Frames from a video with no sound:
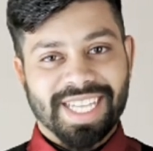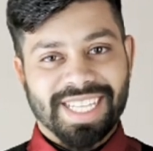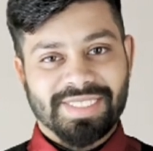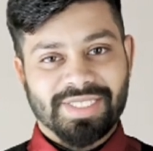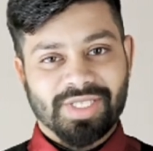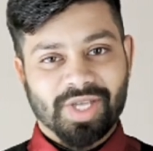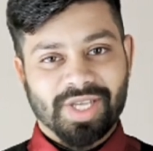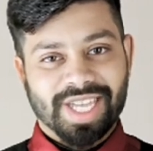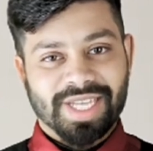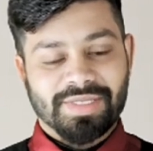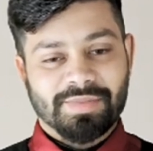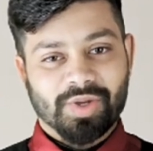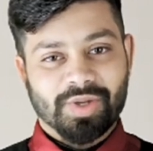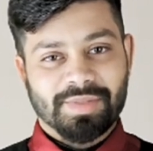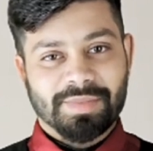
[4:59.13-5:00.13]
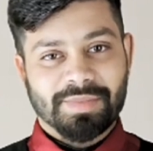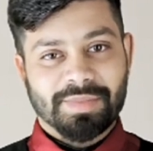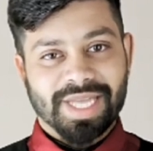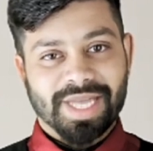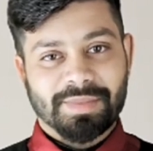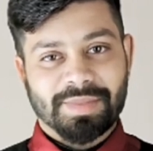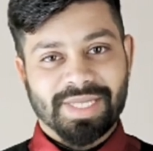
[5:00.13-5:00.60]
is looking for
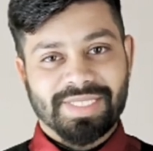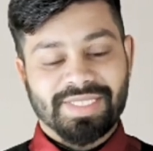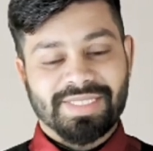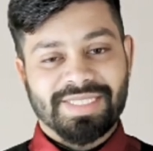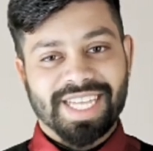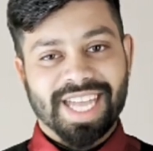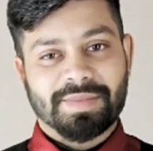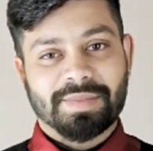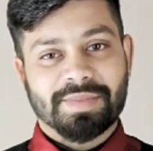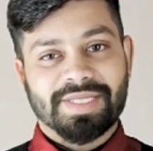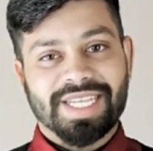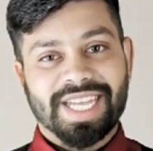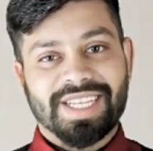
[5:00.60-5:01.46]
minimalist diamond